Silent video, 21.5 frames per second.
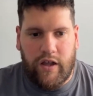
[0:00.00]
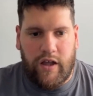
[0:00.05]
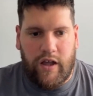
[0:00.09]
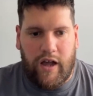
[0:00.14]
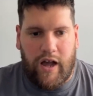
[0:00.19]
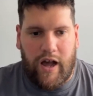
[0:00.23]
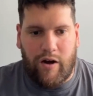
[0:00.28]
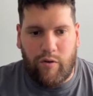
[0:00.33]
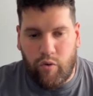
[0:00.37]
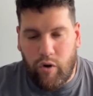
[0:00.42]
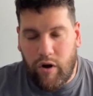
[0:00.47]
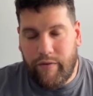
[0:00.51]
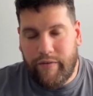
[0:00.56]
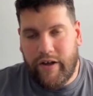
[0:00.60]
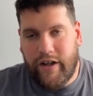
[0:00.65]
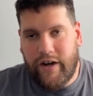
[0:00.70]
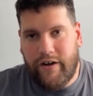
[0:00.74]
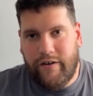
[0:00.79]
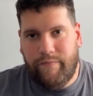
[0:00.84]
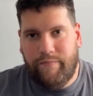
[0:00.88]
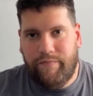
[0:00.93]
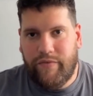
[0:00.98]

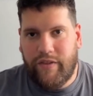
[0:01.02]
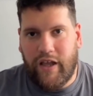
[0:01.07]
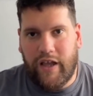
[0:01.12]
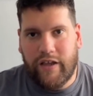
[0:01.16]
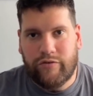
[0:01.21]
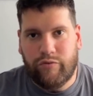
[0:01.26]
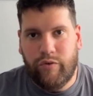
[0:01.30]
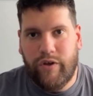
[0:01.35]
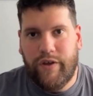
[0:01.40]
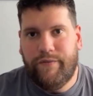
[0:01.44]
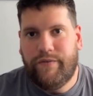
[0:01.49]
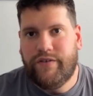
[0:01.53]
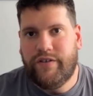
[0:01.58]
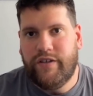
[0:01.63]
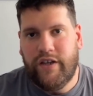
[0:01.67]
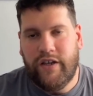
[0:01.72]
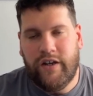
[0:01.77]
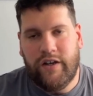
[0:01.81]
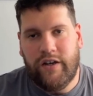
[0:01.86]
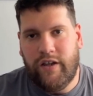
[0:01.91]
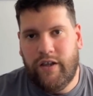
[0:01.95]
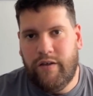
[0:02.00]
However, as we've
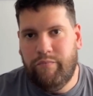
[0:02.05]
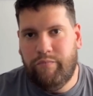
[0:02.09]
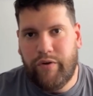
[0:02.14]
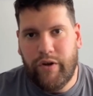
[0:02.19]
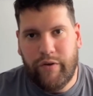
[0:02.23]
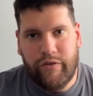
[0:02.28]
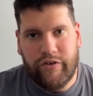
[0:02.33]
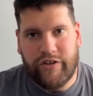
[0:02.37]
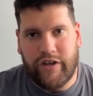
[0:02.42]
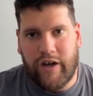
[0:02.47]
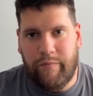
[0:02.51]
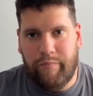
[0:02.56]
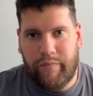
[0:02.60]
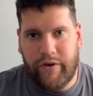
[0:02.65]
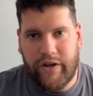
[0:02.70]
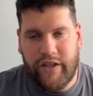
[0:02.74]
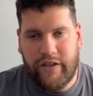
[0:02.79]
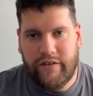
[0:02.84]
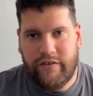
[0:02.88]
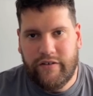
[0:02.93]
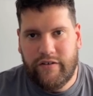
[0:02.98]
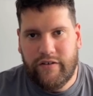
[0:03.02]
seen in previous Grand
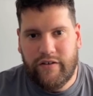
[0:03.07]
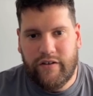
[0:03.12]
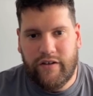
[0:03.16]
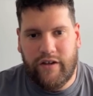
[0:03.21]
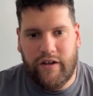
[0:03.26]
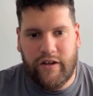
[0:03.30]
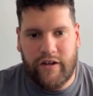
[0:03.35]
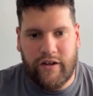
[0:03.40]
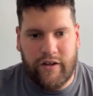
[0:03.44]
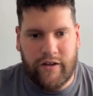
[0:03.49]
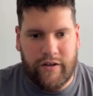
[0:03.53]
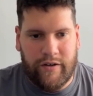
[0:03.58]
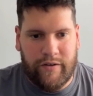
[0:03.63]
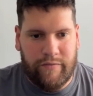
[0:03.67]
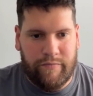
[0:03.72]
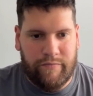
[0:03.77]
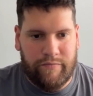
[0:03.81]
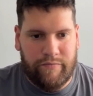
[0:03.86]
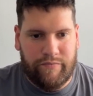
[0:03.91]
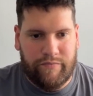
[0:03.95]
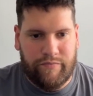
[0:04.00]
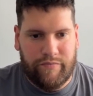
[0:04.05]
Prix,
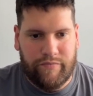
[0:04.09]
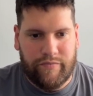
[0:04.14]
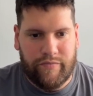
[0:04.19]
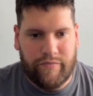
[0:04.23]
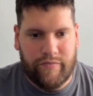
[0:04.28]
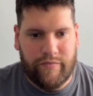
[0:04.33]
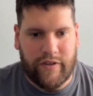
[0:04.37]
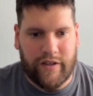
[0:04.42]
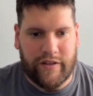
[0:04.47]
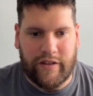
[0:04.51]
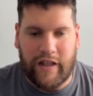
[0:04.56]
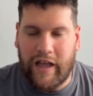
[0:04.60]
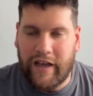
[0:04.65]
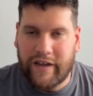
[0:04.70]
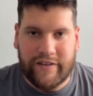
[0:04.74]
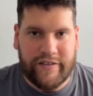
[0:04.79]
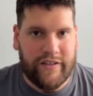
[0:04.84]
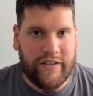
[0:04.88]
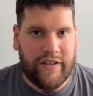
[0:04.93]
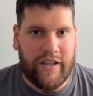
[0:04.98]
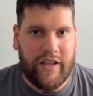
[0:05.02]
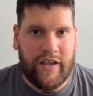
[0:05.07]
that
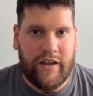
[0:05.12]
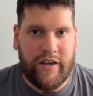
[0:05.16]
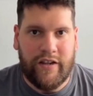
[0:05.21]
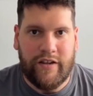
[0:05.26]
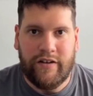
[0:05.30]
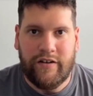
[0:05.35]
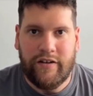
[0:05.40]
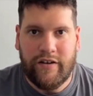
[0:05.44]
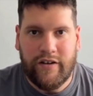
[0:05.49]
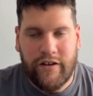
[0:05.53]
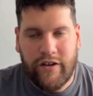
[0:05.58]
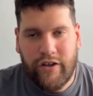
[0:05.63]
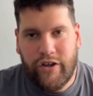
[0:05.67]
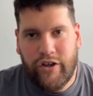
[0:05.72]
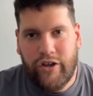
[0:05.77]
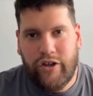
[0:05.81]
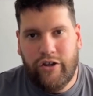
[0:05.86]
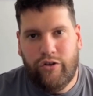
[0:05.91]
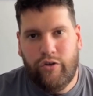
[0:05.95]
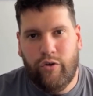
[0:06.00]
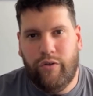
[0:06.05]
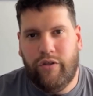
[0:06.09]
accident in
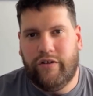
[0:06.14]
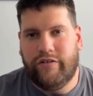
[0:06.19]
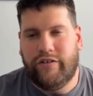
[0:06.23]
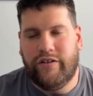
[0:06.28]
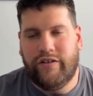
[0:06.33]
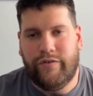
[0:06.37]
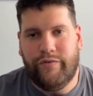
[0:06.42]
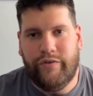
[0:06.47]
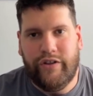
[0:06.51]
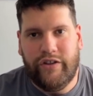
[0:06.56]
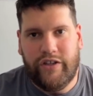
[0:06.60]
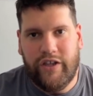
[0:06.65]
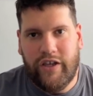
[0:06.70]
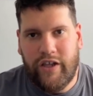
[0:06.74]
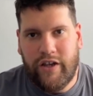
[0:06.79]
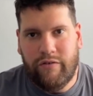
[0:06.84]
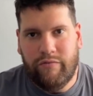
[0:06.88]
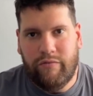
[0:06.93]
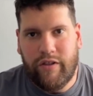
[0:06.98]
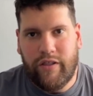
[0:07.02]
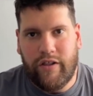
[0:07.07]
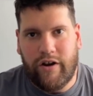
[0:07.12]

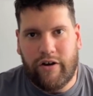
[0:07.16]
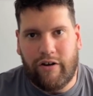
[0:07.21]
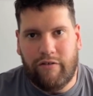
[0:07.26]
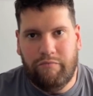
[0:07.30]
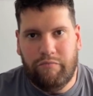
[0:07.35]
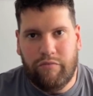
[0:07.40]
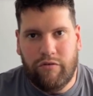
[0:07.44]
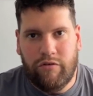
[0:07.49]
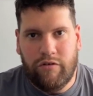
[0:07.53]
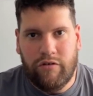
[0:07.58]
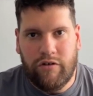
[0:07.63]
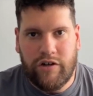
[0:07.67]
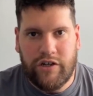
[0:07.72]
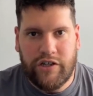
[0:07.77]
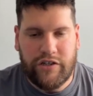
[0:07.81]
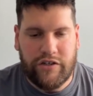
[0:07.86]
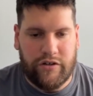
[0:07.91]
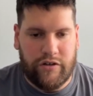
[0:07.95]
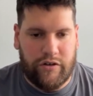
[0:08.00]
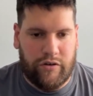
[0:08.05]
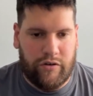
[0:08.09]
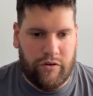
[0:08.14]
2017 with the Red
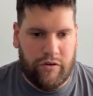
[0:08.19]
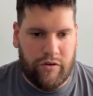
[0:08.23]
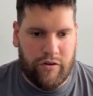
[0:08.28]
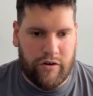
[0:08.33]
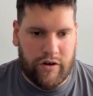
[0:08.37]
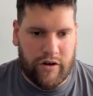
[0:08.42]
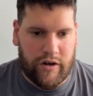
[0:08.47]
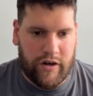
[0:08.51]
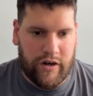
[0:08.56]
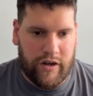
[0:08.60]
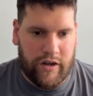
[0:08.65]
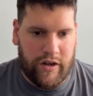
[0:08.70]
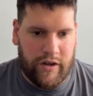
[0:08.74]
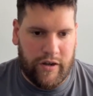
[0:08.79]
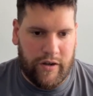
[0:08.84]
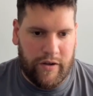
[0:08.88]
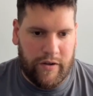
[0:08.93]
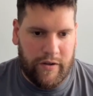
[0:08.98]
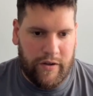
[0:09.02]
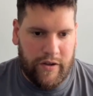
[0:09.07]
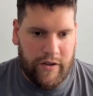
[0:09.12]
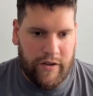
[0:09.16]
Bulls,
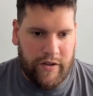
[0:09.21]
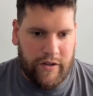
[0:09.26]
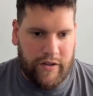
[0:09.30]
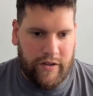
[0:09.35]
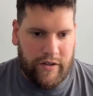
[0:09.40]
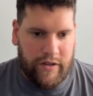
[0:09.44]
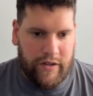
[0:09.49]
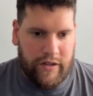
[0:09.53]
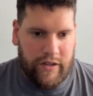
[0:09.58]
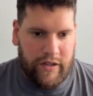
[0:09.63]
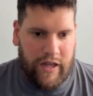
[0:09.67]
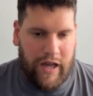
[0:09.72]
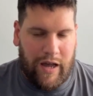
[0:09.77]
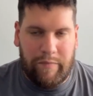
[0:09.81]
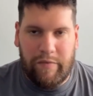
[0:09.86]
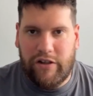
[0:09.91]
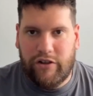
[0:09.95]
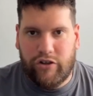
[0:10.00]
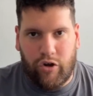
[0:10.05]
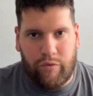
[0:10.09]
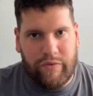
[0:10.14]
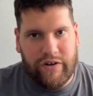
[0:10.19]
or
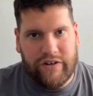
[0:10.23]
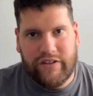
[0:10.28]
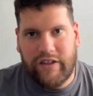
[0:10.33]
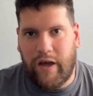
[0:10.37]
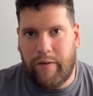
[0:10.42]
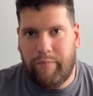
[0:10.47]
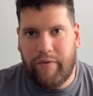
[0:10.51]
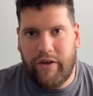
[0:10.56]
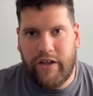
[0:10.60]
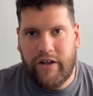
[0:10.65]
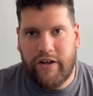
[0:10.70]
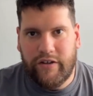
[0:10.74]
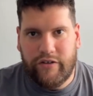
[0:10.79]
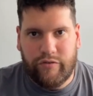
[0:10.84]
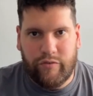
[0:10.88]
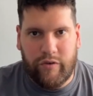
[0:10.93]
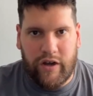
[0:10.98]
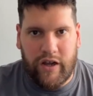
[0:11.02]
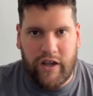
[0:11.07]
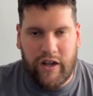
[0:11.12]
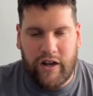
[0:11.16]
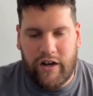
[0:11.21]
Hamilton Verstappen as
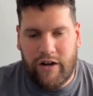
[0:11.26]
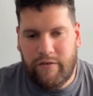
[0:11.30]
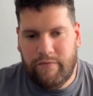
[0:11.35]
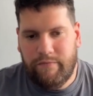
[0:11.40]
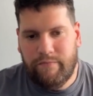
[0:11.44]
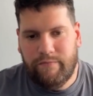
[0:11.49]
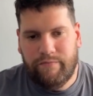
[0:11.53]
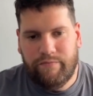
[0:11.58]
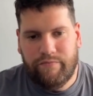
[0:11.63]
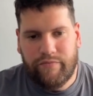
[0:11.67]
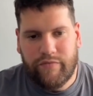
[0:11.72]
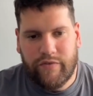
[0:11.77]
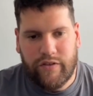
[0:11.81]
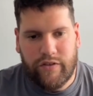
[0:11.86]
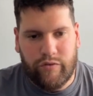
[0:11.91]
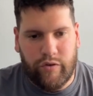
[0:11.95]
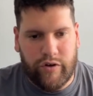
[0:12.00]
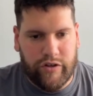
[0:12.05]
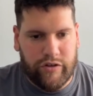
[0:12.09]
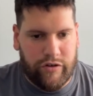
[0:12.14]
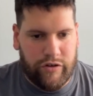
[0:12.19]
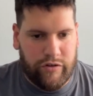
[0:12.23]
well,
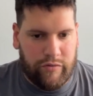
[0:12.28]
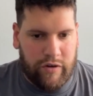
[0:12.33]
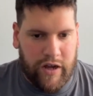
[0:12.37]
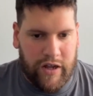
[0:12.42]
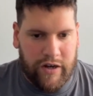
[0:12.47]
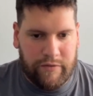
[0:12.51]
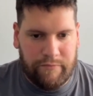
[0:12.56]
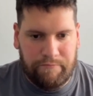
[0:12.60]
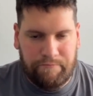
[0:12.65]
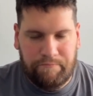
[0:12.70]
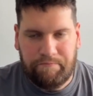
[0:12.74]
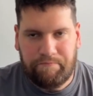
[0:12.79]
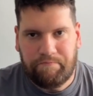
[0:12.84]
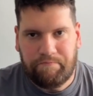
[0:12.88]
2021,